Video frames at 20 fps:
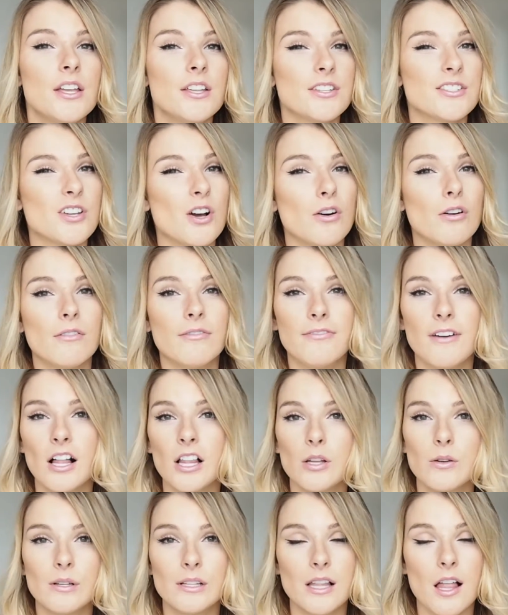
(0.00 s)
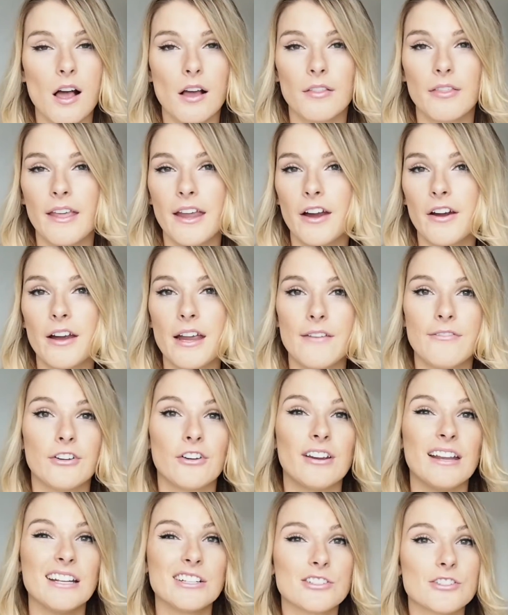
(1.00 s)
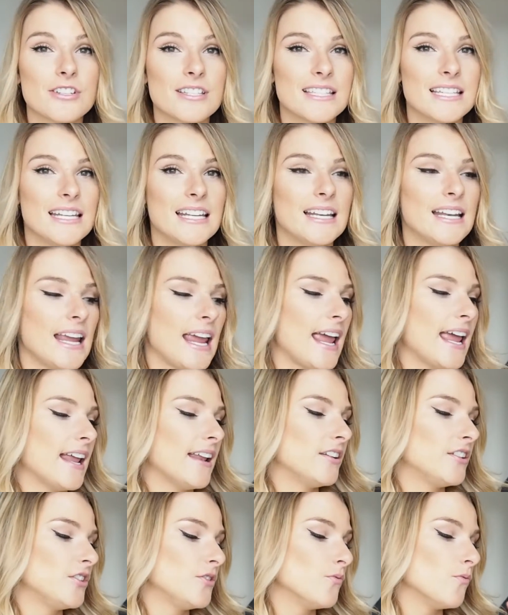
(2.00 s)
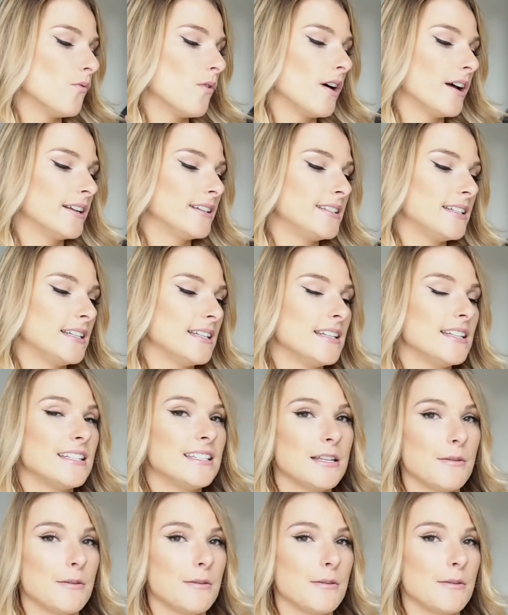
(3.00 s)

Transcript: So follow along there if you're interested and you wanted